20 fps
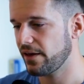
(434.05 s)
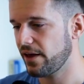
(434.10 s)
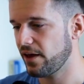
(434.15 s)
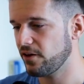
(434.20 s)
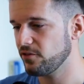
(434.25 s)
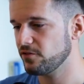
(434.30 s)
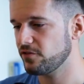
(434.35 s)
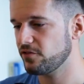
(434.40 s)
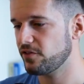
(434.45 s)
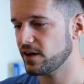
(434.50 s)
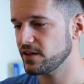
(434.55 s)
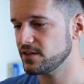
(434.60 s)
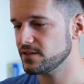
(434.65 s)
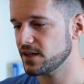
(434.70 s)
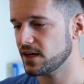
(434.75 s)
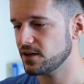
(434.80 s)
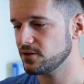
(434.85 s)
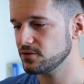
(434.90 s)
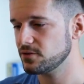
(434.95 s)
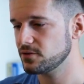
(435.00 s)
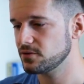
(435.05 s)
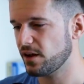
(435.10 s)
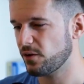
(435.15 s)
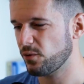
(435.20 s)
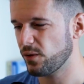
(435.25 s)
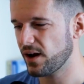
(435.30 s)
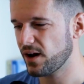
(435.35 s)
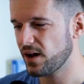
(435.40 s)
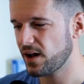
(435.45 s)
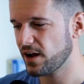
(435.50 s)
and find out
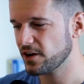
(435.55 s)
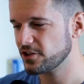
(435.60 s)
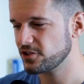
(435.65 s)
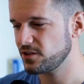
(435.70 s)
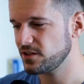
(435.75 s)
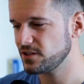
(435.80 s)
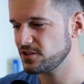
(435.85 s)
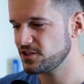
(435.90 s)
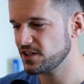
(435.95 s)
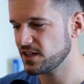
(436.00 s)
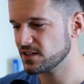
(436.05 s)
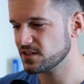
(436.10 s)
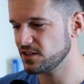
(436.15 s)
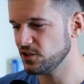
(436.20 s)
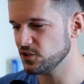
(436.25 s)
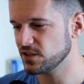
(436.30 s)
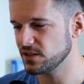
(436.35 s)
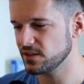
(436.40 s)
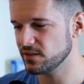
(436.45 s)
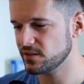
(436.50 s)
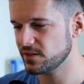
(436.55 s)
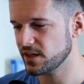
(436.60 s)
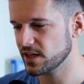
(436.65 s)
that we are actually just using